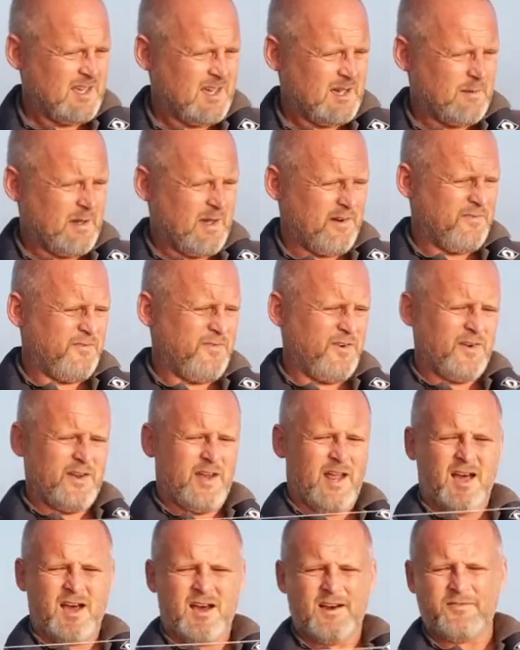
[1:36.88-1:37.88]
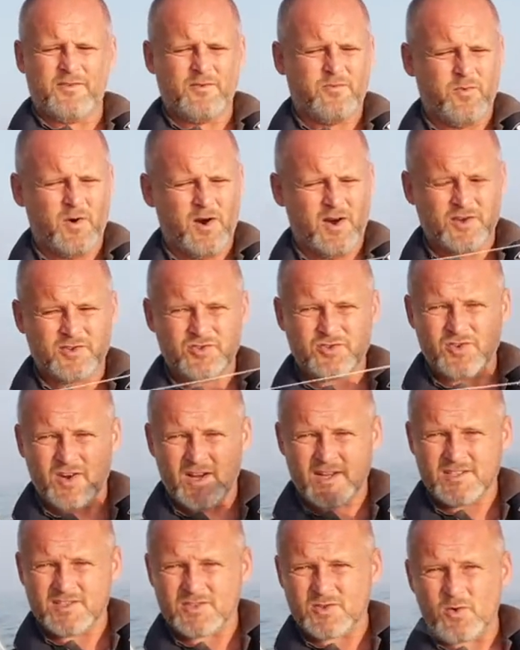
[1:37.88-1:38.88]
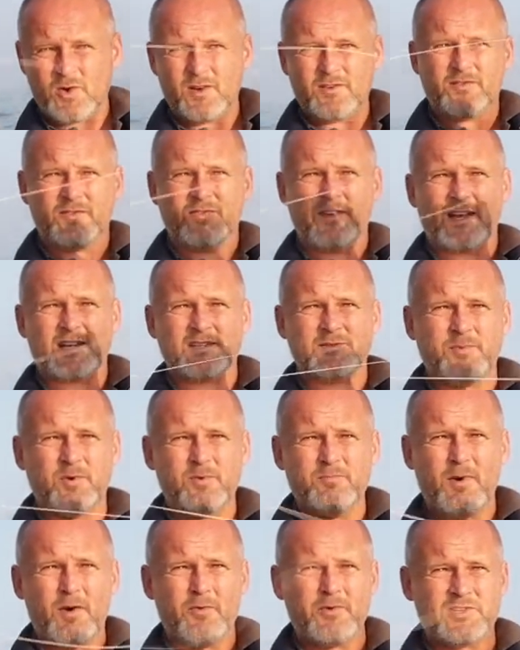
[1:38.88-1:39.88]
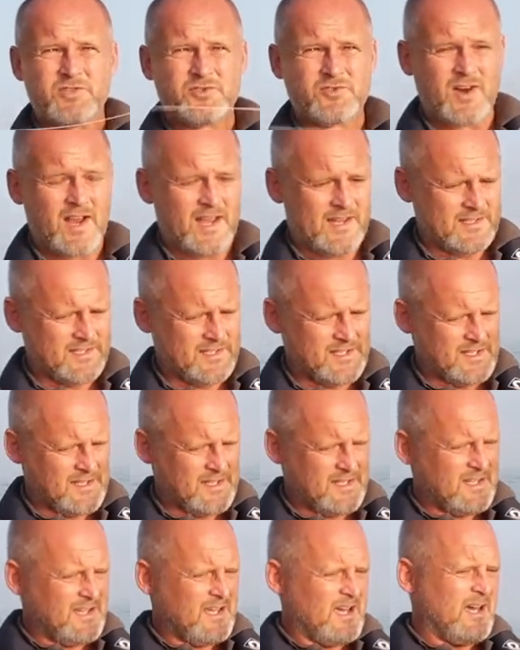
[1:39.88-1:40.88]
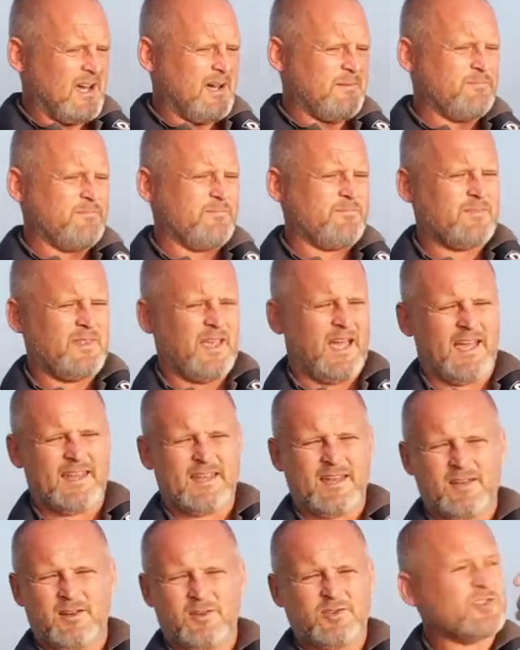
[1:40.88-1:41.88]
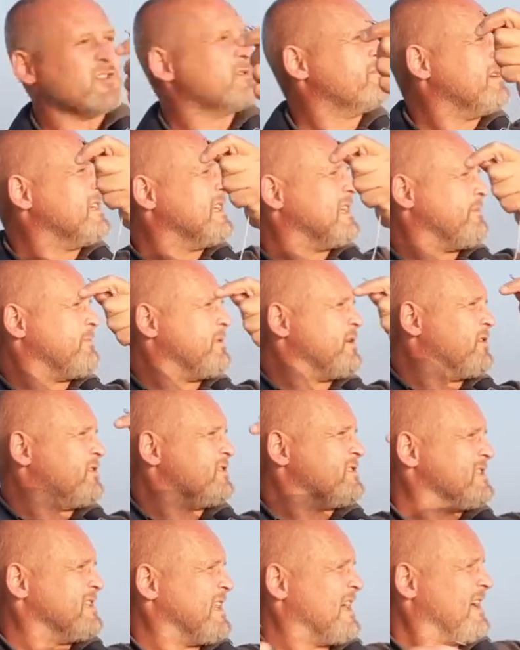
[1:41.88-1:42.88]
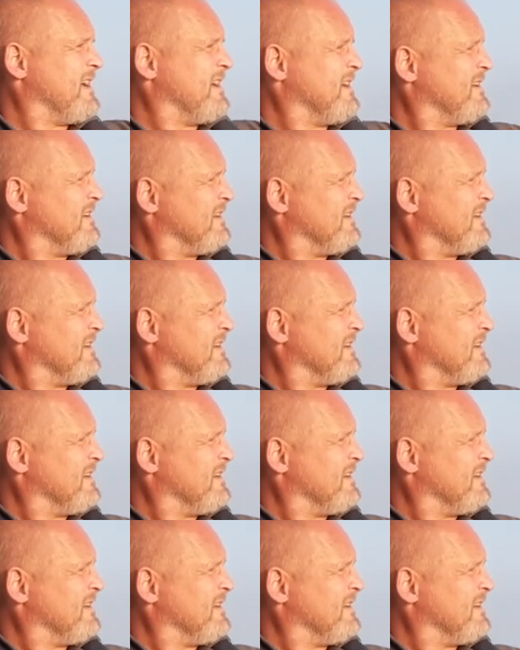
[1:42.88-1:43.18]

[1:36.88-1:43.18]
about a foot and a half of wire trace, quite flexible, multi-strand, and then I'll just be clipping onto that.